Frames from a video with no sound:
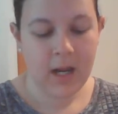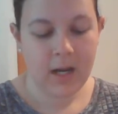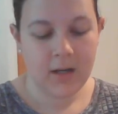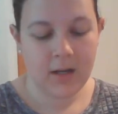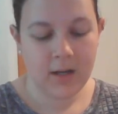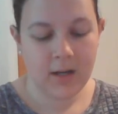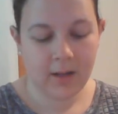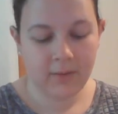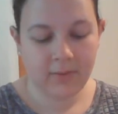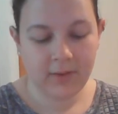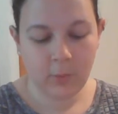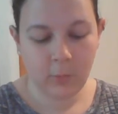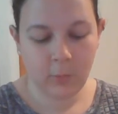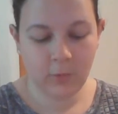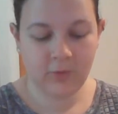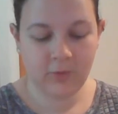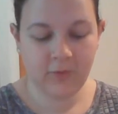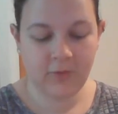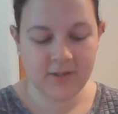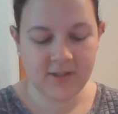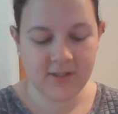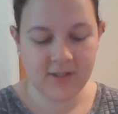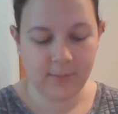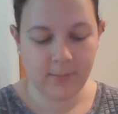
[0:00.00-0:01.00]
Nothing was
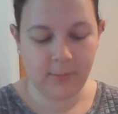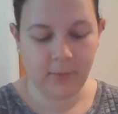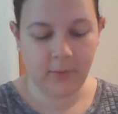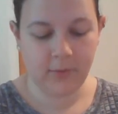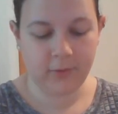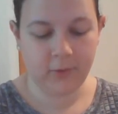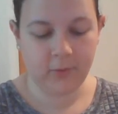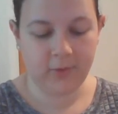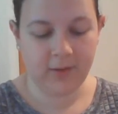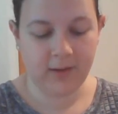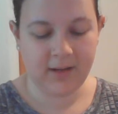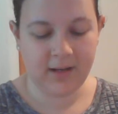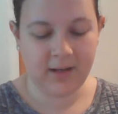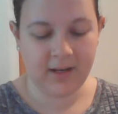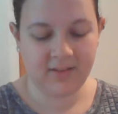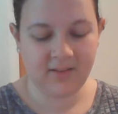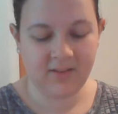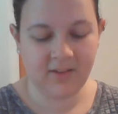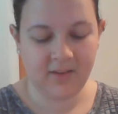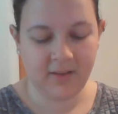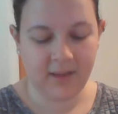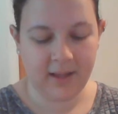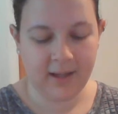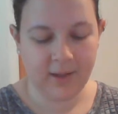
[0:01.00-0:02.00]
visible through the dense
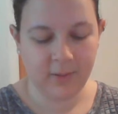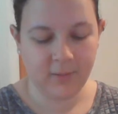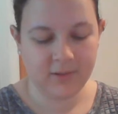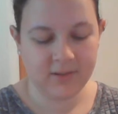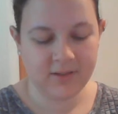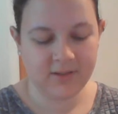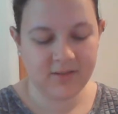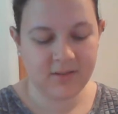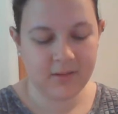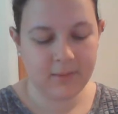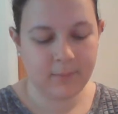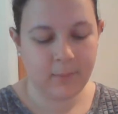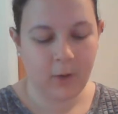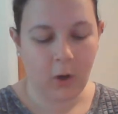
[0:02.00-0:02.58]
clouds.